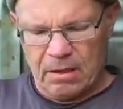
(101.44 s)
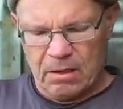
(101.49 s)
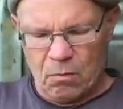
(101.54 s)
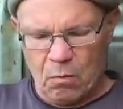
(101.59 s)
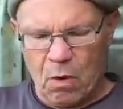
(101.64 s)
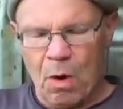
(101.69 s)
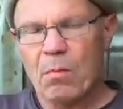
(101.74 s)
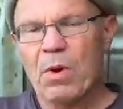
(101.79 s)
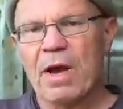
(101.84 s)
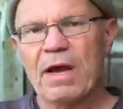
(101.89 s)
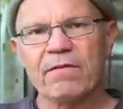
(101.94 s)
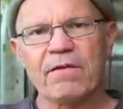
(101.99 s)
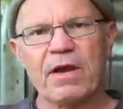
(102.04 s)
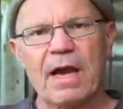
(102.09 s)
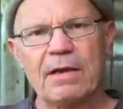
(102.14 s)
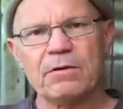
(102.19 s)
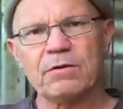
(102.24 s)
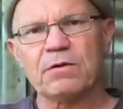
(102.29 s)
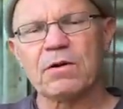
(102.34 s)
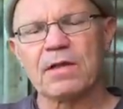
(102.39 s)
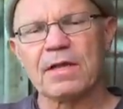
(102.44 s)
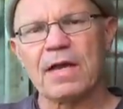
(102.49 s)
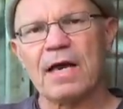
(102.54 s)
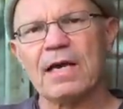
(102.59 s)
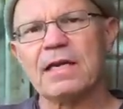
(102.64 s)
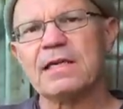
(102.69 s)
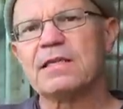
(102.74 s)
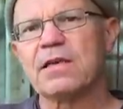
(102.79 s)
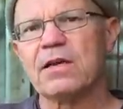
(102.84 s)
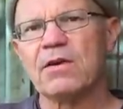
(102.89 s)
One way of countering
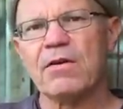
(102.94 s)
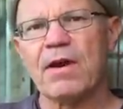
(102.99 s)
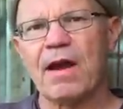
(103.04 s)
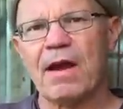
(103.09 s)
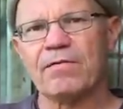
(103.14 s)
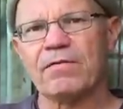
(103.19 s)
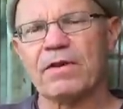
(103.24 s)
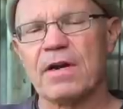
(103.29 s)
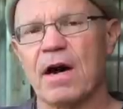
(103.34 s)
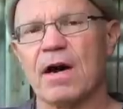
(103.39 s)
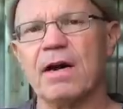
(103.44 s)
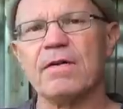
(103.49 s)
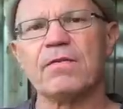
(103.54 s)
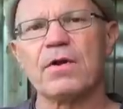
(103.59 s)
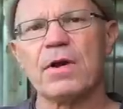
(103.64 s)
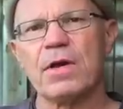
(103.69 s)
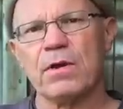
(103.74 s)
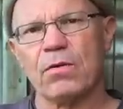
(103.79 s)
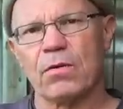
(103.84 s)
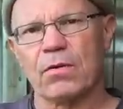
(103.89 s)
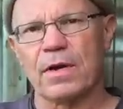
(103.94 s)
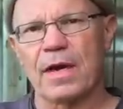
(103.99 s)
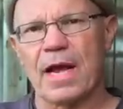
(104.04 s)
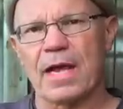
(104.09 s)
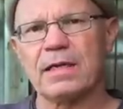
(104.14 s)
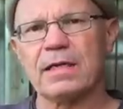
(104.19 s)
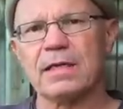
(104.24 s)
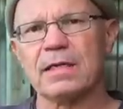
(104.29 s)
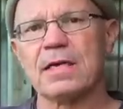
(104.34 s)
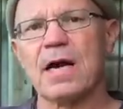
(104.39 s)
that is that you have an ivory or an
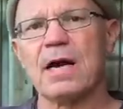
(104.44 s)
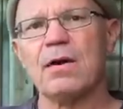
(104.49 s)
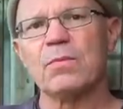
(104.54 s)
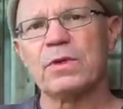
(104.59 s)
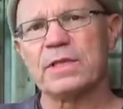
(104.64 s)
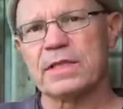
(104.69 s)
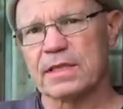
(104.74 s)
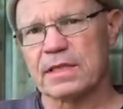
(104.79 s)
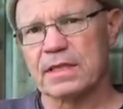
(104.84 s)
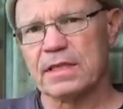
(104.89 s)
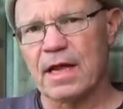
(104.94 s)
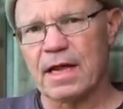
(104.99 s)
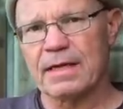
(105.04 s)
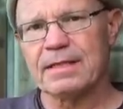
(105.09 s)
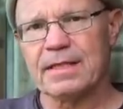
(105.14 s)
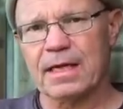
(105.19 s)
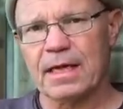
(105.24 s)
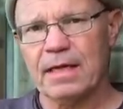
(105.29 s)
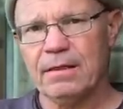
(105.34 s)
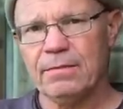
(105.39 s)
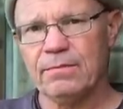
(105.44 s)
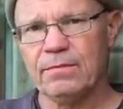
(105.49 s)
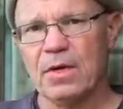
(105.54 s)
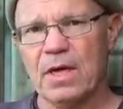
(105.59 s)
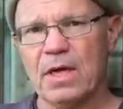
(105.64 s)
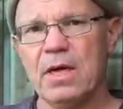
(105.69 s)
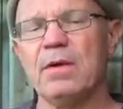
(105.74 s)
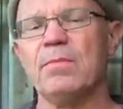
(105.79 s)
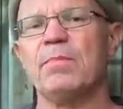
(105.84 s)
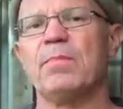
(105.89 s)
antler nut, which is lighter,
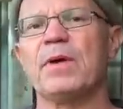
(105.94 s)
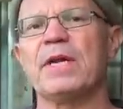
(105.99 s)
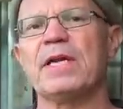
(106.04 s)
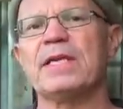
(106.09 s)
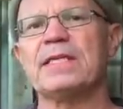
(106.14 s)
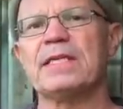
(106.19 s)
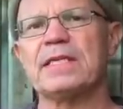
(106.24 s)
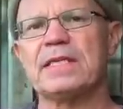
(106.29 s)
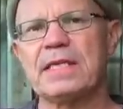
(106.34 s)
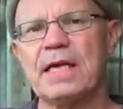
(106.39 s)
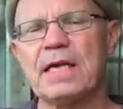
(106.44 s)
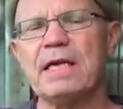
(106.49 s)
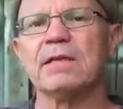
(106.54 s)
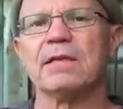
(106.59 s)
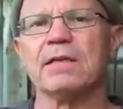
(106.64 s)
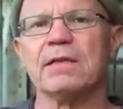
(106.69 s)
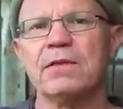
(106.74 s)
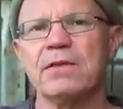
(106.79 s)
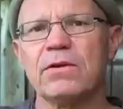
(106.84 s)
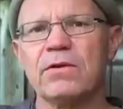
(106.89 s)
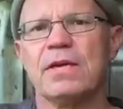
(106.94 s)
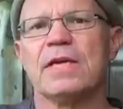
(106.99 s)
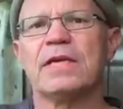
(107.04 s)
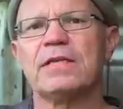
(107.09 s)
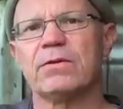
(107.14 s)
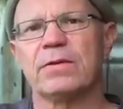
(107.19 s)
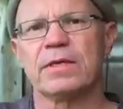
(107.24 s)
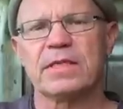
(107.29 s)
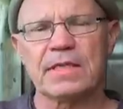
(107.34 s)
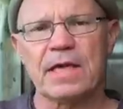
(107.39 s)
but still you need
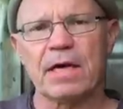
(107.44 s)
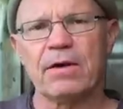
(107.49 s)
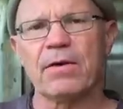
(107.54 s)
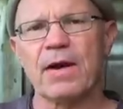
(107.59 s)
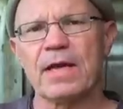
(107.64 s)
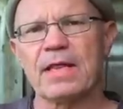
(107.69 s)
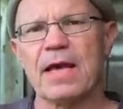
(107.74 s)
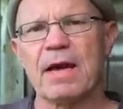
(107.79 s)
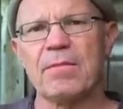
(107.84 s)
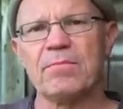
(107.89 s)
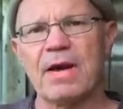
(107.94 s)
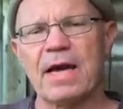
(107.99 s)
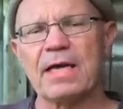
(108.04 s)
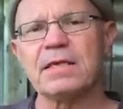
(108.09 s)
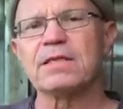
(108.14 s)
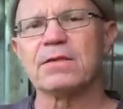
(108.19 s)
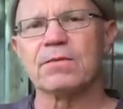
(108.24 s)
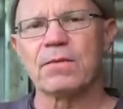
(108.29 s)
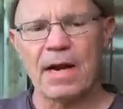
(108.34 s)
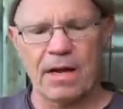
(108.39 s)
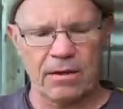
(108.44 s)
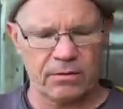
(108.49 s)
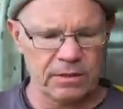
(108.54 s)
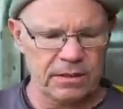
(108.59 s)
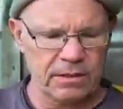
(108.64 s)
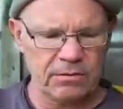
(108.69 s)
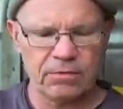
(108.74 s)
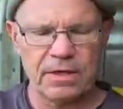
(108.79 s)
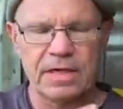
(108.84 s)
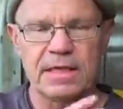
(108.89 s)
to accelerate that mass
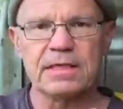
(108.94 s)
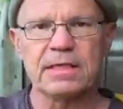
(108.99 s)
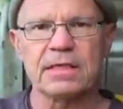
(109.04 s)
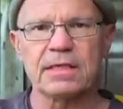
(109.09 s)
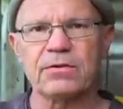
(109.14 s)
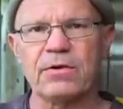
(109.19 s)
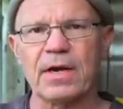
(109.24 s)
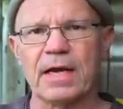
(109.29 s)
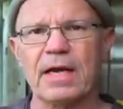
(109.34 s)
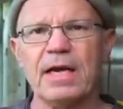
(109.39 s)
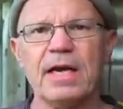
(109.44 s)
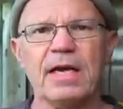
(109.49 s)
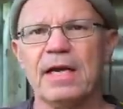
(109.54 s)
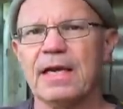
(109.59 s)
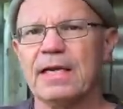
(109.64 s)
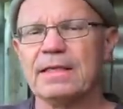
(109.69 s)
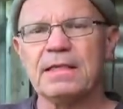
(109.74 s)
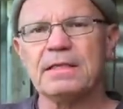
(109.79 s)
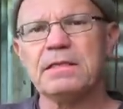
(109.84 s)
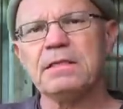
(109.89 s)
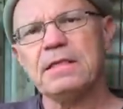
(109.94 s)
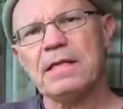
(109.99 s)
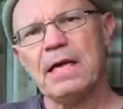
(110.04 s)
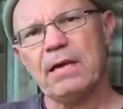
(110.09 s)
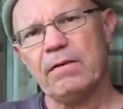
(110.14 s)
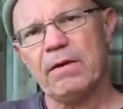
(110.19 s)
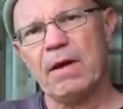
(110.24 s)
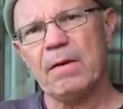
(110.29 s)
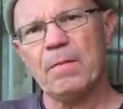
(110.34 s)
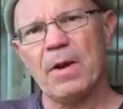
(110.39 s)
around to release the string. It doesn't
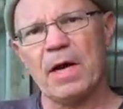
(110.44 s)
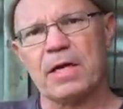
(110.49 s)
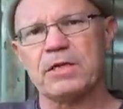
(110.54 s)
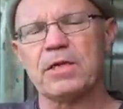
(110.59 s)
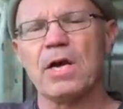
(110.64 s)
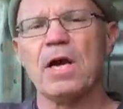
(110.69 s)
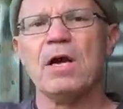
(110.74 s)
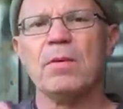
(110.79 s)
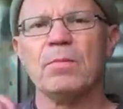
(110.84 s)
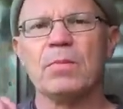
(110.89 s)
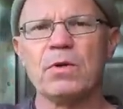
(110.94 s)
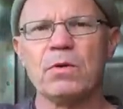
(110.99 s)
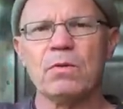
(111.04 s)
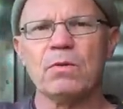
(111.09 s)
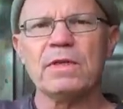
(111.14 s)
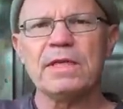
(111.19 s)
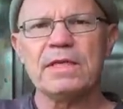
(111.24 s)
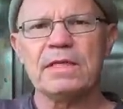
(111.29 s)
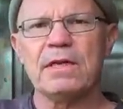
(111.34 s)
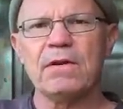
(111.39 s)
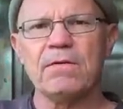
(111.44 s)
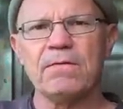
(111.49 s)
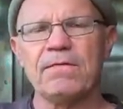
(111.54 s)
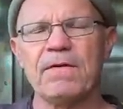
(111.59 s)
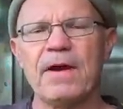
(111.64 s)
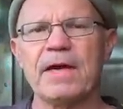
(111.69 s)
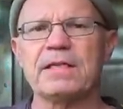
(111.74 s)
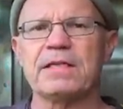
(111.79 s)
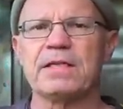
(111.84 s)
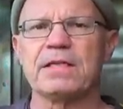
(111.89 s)
sound like much, but all these little
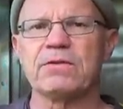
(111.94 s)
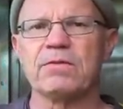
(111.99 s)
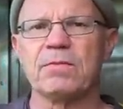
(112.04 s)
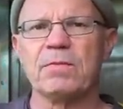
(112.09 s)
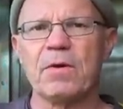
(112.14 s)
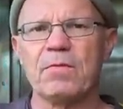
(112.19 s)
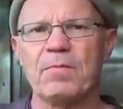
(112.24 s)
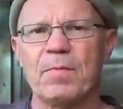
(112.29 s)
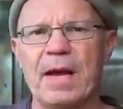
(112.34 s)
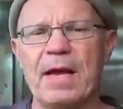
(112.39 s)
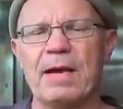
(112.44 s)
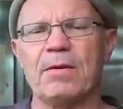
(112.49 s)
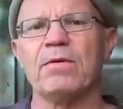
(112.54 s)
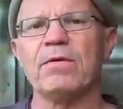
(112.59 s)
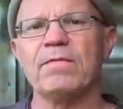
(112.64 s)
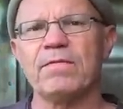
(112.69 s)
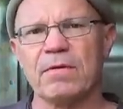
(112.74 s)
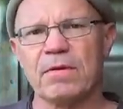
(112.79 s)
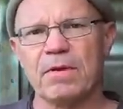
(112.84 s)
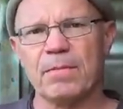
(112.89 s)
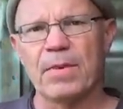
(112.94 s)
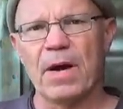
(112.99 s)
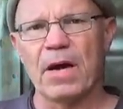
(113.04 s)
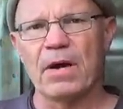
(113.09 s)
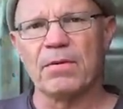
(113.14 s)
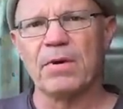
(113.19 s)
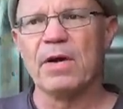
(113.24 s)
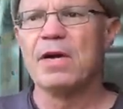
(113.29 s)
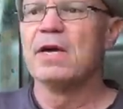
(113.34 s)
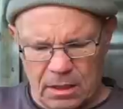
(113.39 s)
factors remove power from the
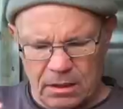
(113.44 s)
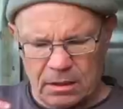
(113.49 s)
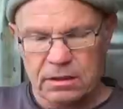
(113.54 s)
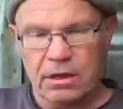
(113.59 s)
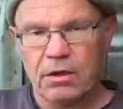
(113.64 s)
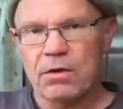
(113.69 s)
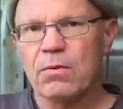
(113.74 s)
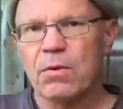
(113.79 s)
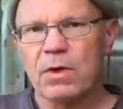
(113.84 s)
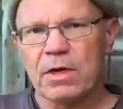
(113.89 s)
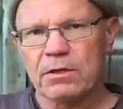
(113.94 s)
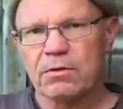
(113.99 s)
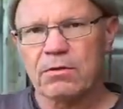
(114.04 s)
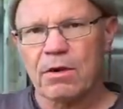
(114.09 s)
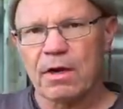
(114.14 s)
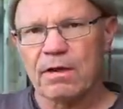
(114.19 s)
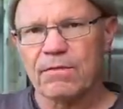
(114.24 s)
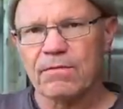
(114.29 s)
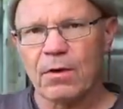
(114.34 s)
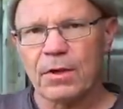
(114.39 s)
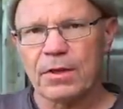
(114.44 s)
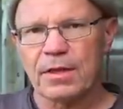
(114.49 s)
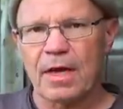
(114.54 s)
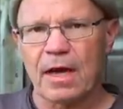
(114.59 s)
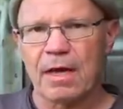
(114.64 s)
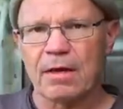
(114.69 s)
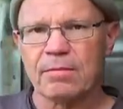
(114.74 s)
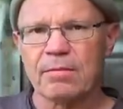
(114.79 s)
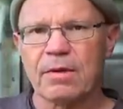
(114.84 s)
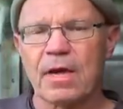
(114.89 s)
bow. So you want to try and avoid
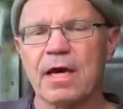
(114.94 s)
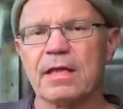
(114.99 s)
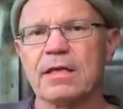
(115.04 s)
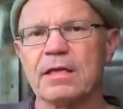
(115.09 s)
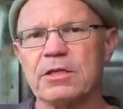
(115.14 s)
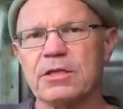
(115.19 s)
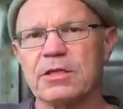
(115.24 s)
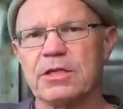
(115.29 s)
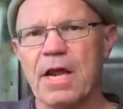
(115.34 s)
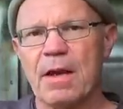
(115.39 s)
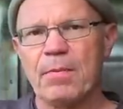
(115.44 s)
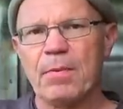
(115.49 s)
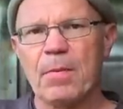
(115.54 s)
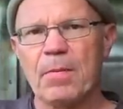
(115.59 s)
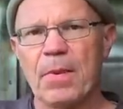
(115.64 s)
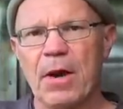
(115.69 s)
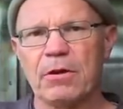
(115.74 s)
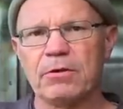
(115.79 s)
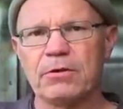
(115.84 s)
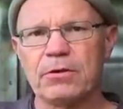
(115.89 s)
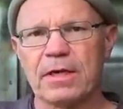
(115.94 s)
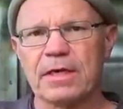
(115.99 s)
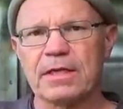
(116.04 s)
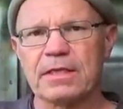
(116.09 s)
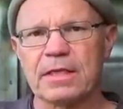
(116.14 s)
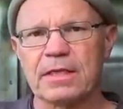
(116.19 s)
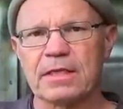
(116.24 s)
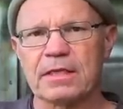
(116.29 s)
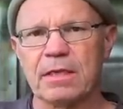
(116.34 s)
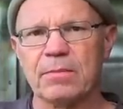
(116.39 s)
that. And the Schnepper bow trigger
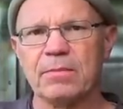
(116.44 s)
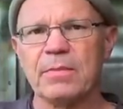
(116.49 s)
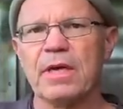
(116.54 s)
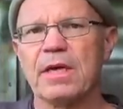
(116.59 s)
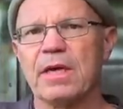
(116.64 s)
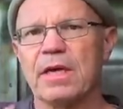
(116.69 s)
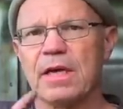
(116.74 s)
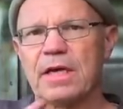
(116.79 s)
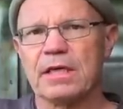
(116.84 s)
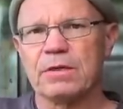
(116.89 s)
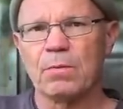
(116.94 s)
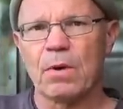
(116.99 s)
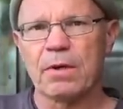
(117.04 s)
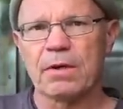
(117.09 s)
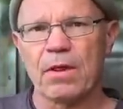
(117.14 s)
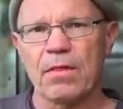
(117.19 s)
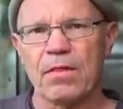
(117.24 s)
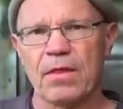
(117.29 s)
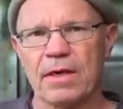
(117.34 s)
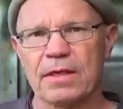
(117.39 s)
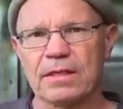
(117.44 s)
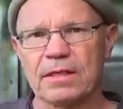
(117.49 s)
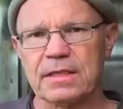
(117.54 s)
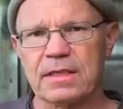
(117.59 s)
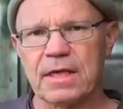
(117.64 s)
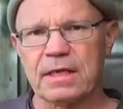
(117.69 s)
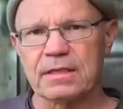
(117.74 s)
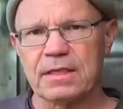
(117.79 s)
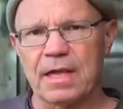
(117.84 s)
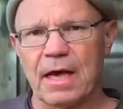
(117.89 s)
system is one of the things
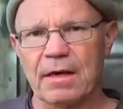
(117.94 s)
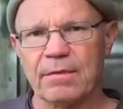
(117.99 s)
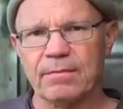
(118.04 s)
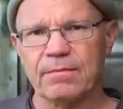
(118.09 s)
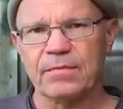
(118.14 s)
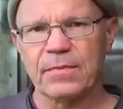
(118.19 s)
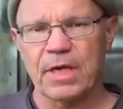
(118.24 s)
that does that.